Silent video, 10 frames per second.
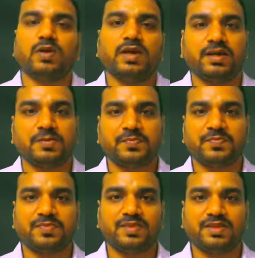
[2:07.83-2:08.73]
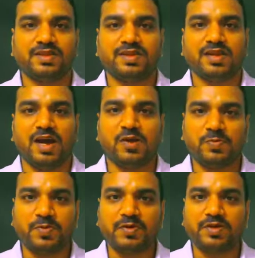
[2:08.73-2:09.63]
Okay, I
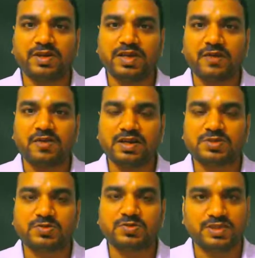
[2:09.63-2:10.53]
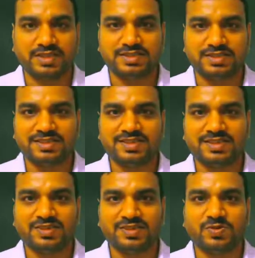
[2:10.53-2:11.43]
hope everyone have understood this.
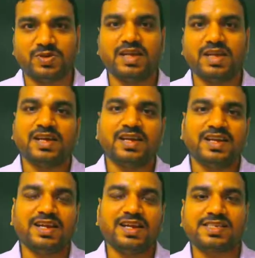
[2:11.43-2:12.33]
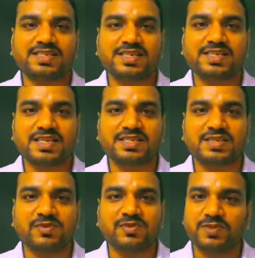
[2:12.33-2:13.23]
Okay, let us
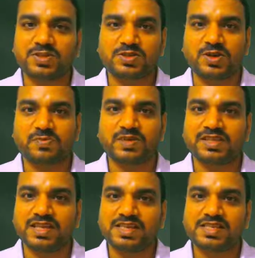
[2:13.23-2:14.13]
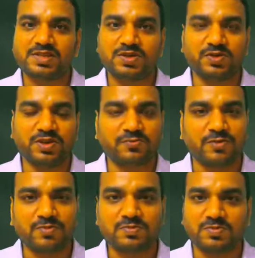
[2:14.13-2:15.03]
discuss our first topic, that is
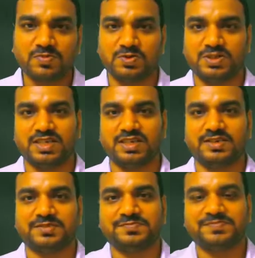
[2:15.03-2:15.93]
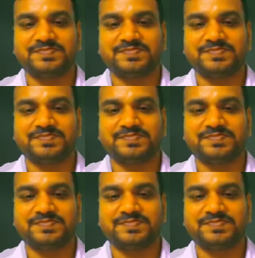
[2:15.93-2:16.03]
uniform motion.